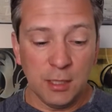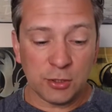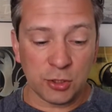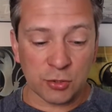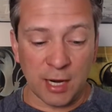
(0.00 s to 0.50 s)
to
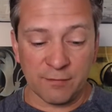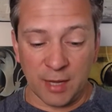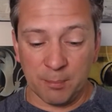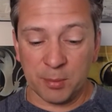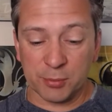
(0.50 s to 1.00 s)
drive
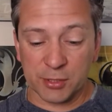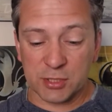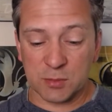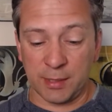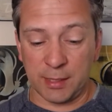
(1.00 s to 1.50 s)
up and
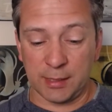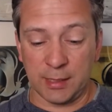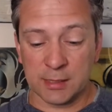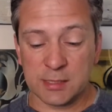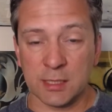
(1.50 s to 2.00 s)
participate
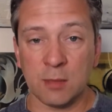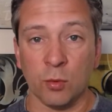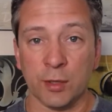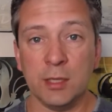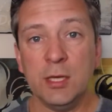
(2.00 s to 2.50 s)
in a ceremony.